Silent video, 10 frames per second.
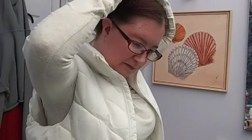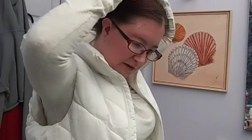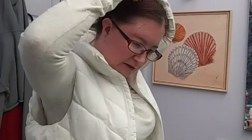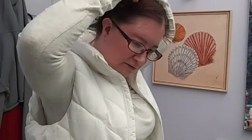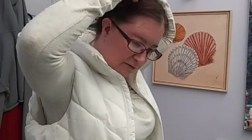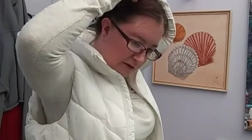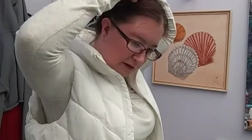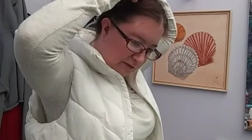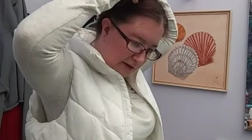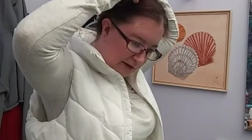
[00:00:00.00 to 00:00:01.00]
I don't
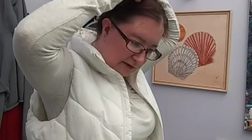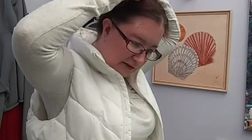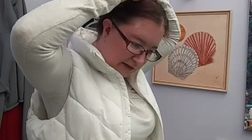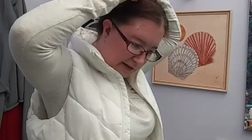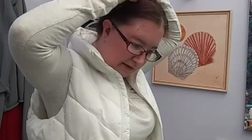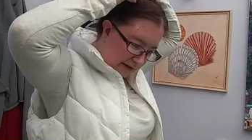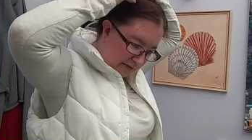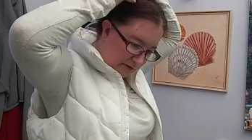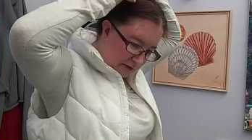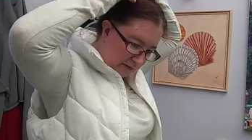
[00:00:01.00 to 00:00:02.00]
really want hair sticking out,
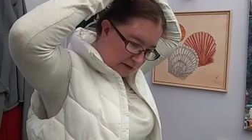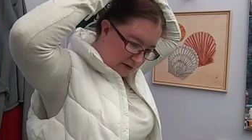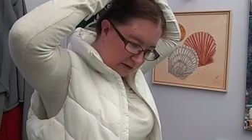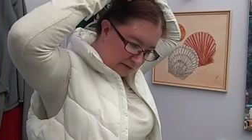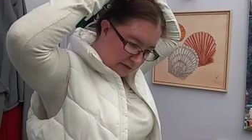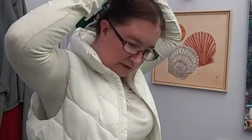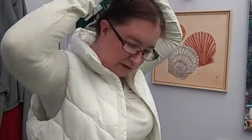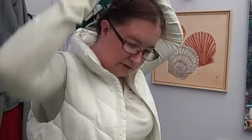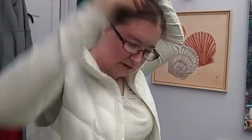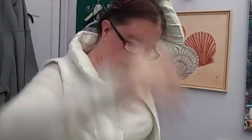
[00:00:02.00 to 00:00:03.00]
even if I'm going. All I'm gonna
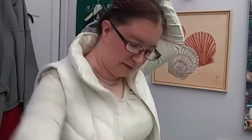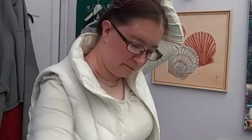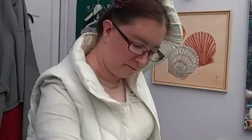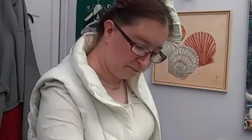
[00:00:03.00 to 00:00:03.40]
do is stay home.